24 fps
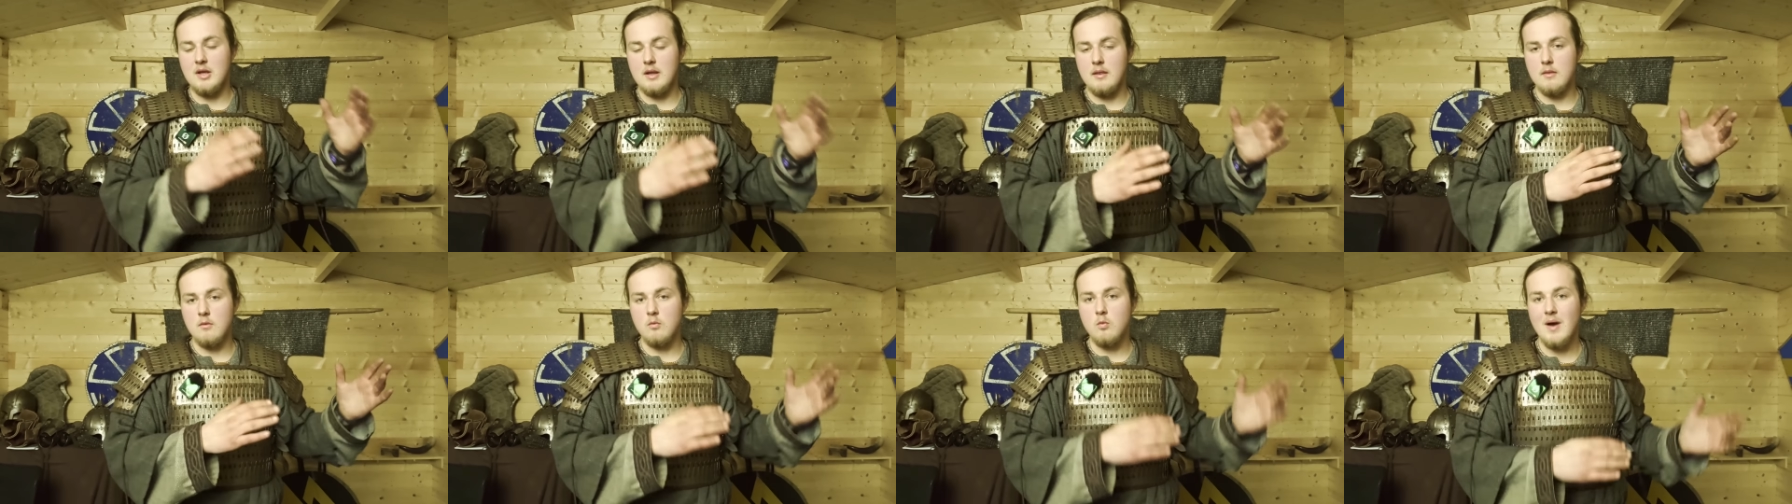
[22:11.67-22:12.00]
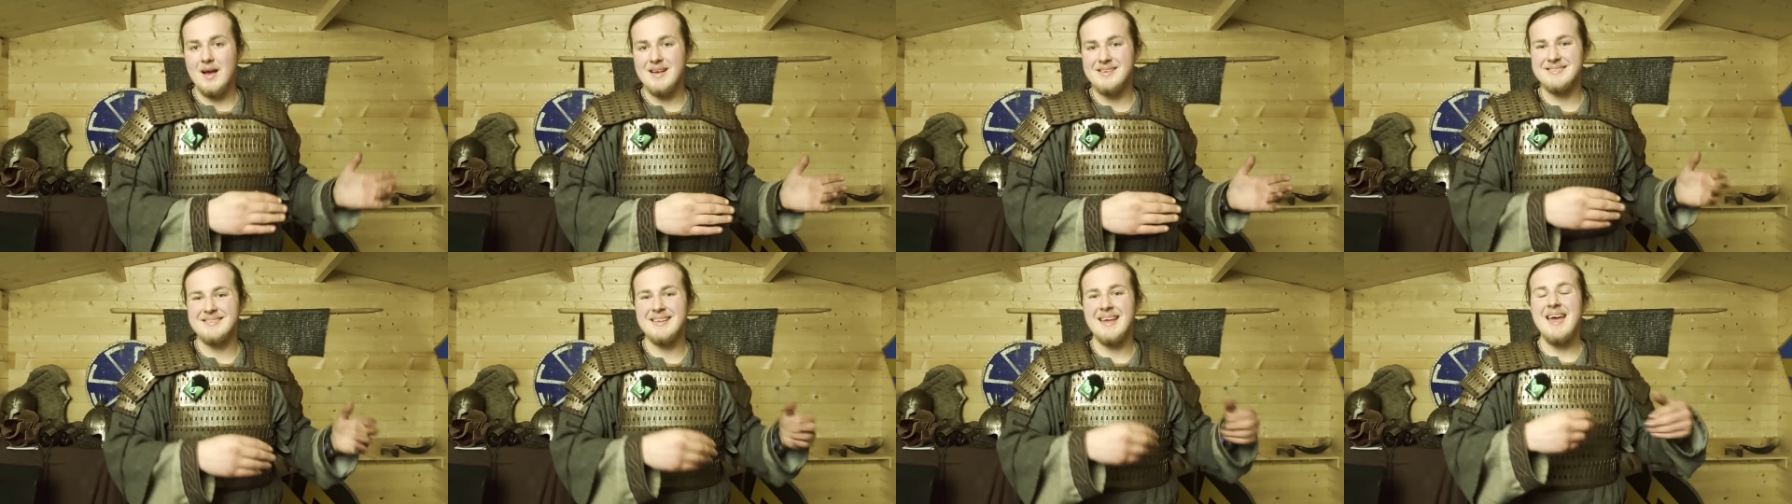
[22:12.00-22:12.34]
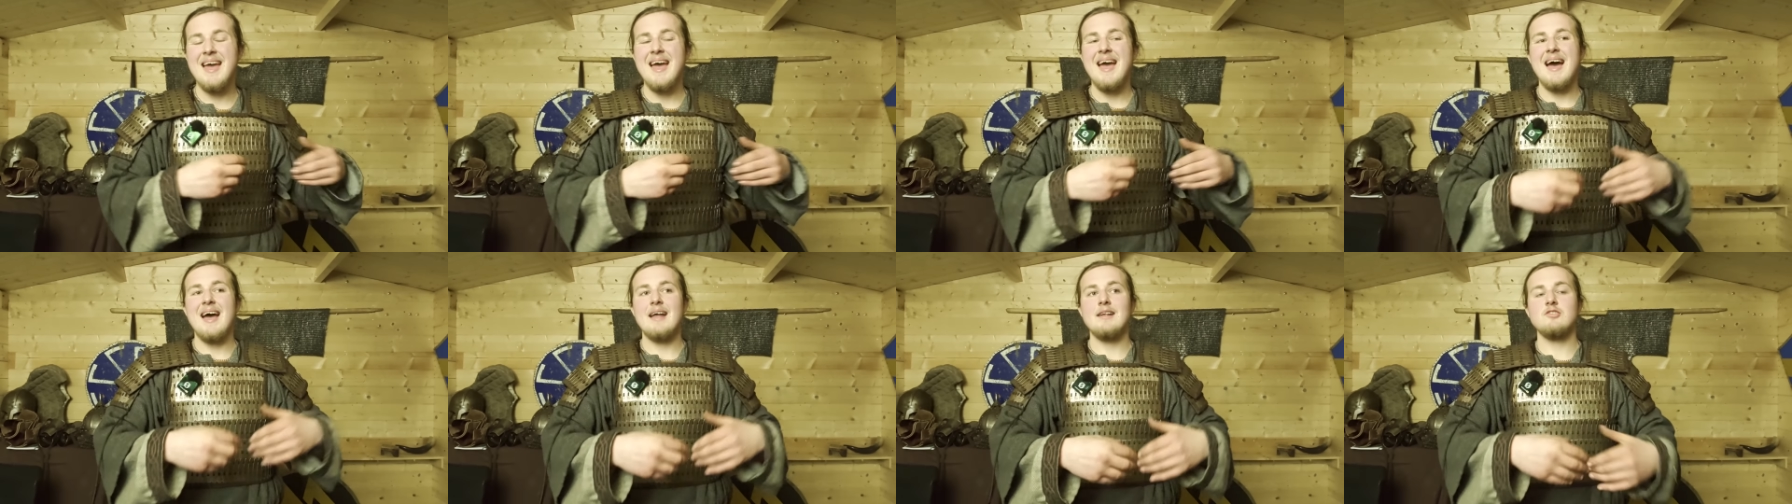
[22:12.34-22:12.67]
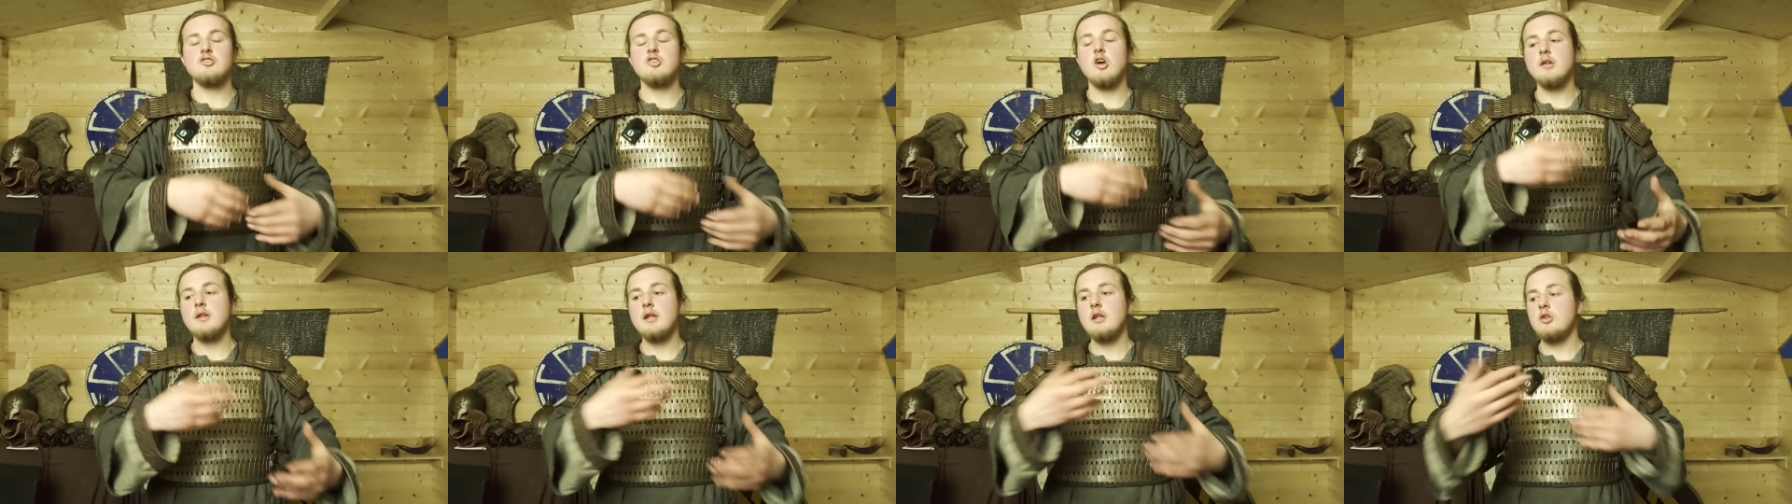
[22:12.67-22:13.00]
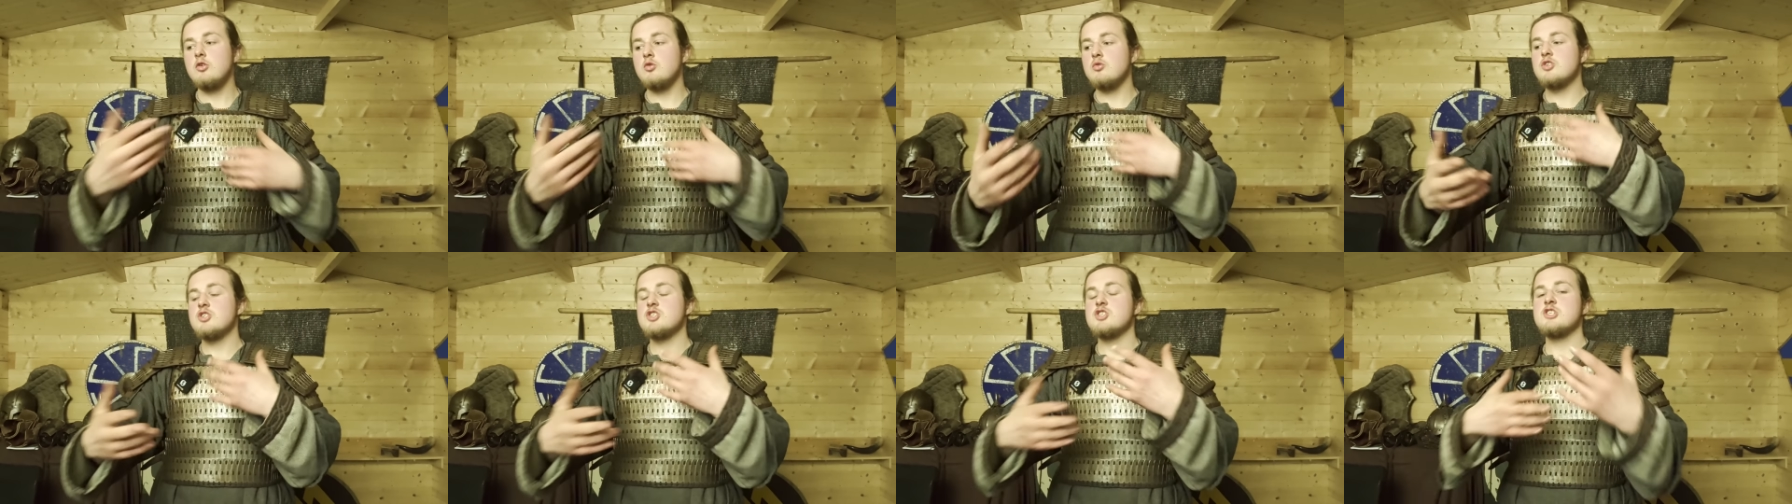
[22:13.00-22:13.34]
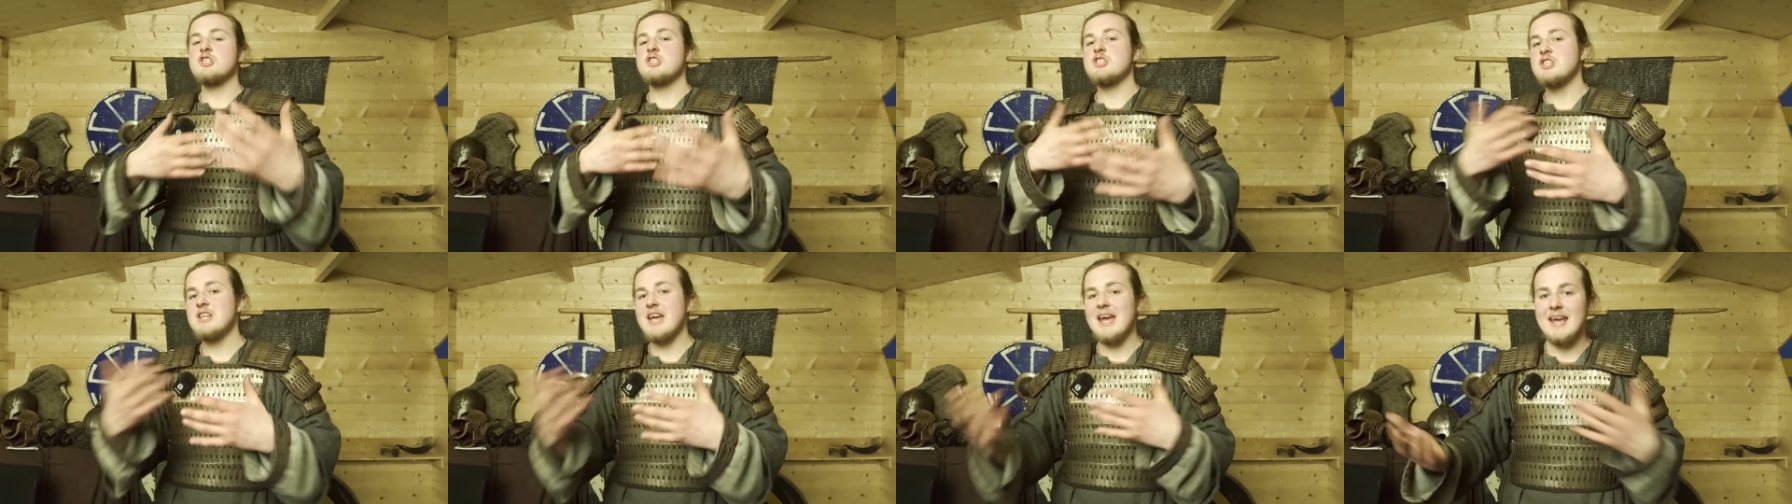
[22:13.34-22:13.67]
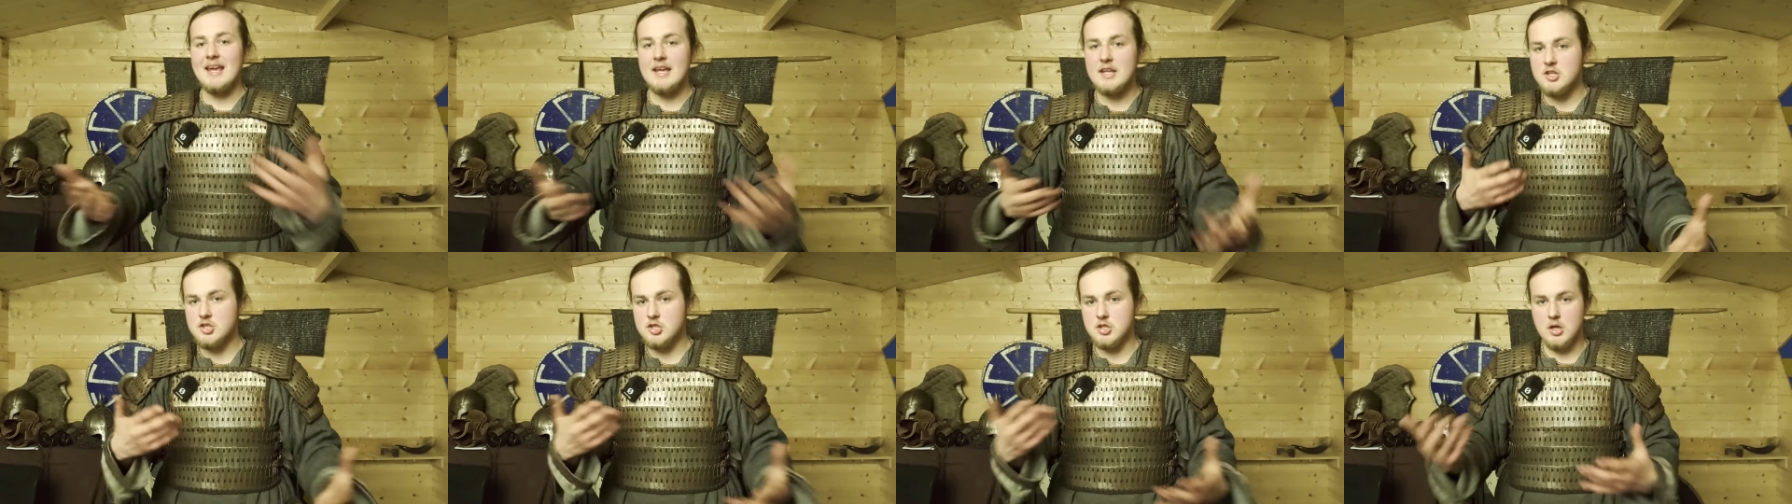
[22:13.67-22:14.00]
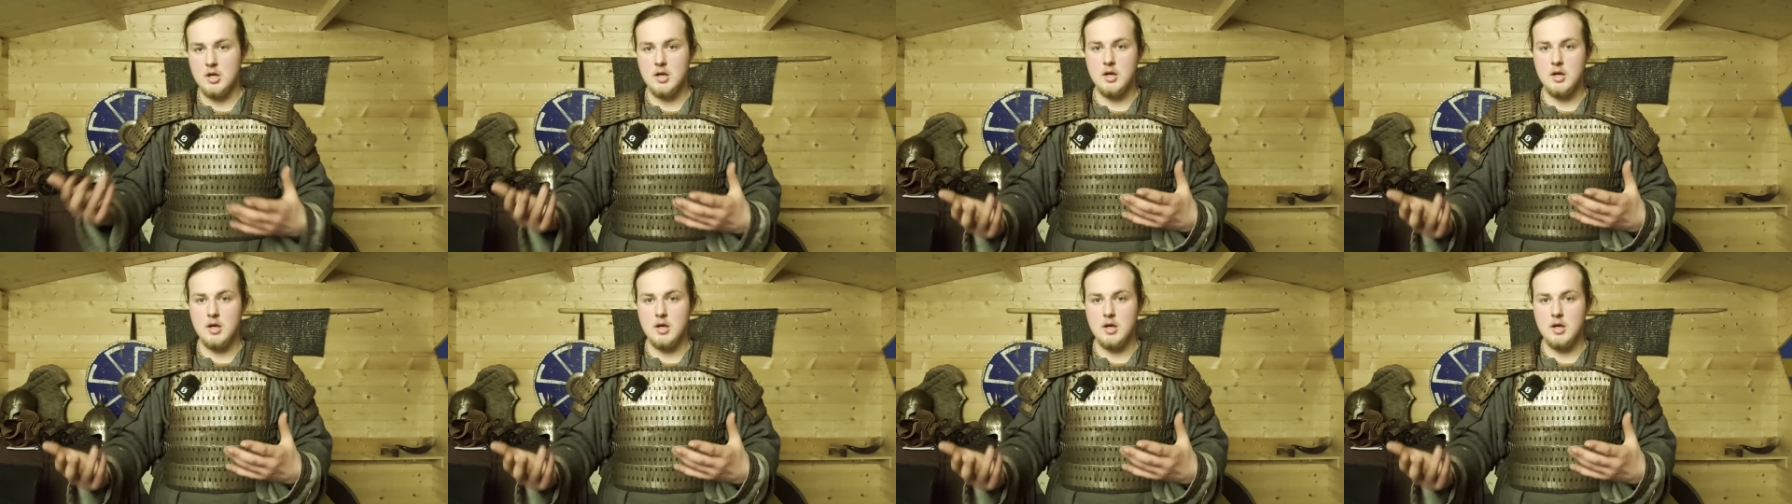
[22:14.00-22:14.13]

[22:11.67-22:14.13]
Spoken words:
in the West, and starting to change